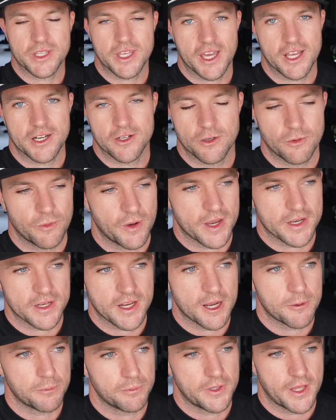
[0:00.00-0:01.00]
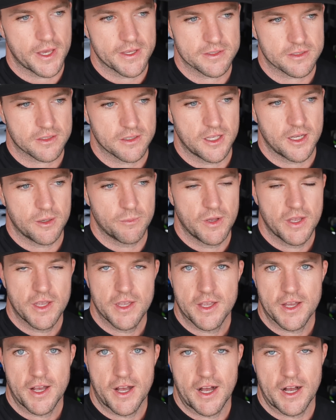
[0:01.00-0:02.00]
cannot wait. Our Players Club,
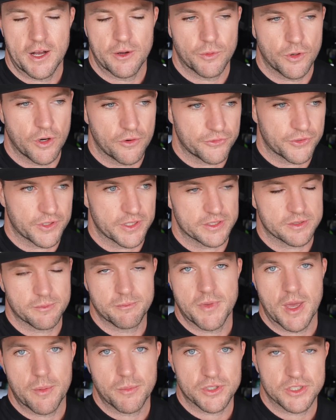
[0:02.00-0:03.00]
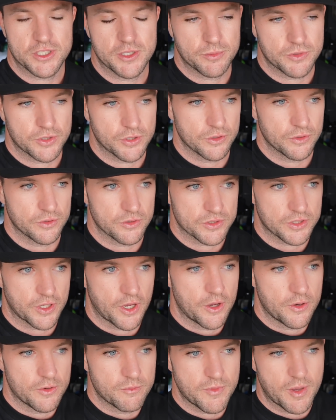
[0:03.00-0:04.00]
we're offering some membership too,
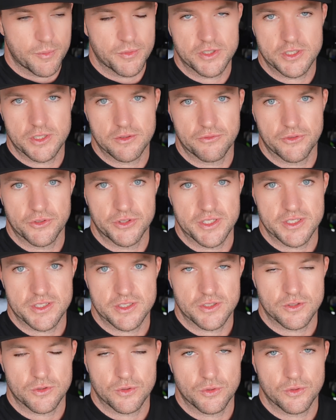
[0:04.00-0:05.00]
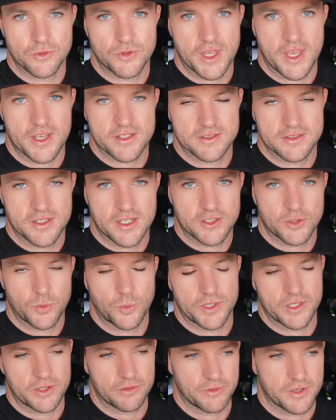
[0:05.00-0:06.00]
so membership for this
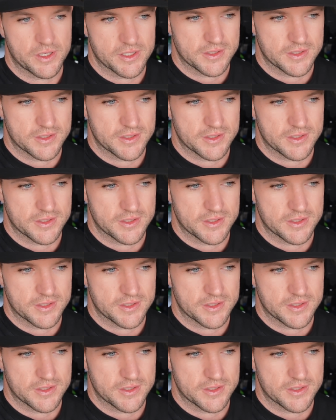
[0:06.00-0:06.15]
2023